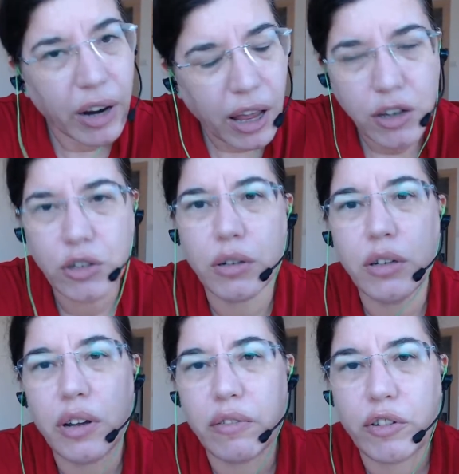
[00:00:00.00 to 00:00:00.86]
I
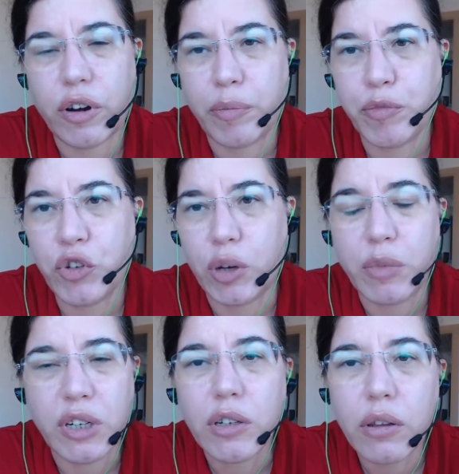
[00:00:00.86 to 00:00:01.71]
shouldn't have
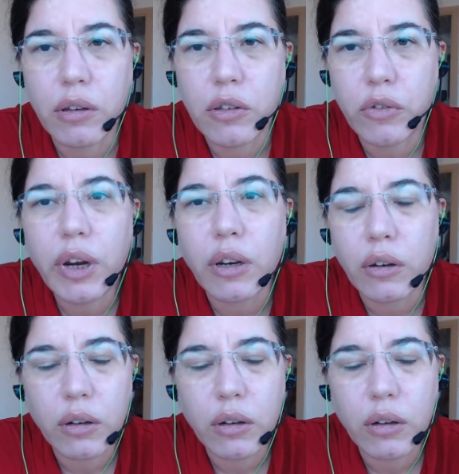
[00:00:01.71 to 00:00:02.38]
jumped into the street.